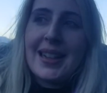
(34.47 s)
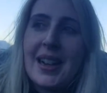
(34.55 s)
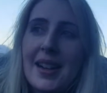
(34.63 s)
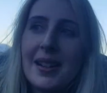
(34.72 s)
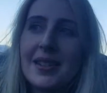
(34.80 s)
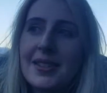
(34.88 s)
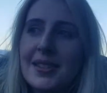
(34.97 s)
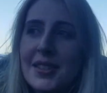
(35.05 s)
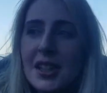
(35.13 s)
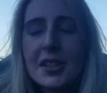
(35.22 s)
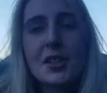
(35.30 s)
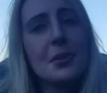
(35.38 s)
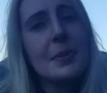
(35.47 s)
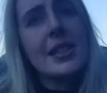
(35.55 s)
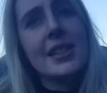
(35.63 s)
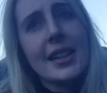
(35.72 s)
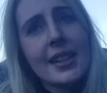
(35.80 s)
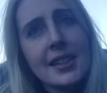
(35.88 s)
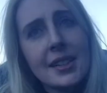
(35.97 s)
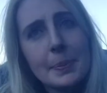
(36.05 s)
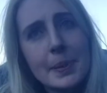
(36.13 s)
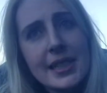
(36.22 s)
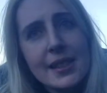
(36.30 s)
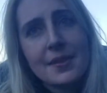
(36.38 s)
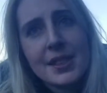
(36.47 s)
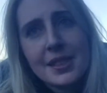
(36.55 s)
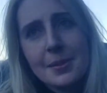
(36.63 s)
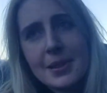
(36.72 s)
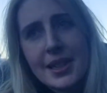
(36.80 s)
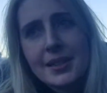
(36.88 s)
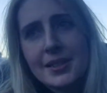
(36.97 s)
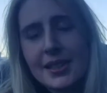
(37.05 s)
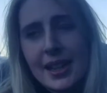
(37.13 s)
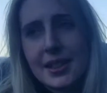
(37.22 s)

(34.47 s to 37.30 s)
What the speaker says: Not too much dialogue, but definitely subtitles,